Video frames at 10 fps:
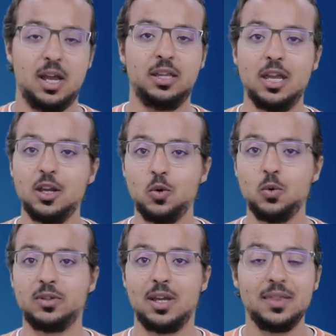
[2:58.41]
It
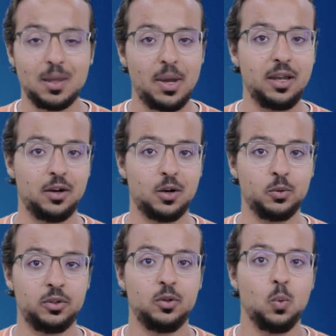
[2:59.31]
includes in the
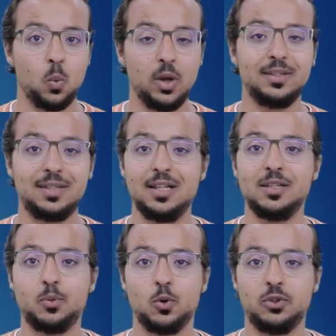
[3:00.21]
background one
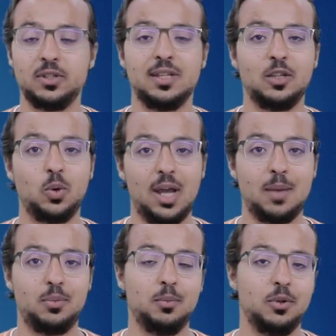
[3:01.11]
sales process that will
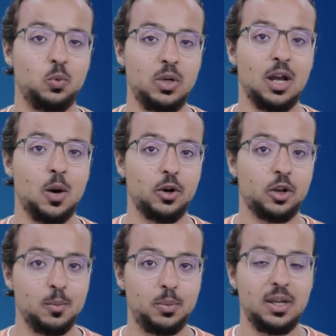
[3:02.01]
happen between our
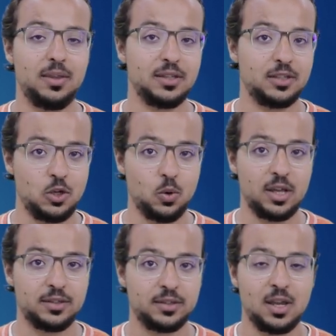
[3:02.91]
company that's in
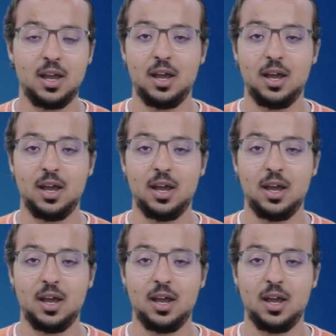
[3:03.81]
US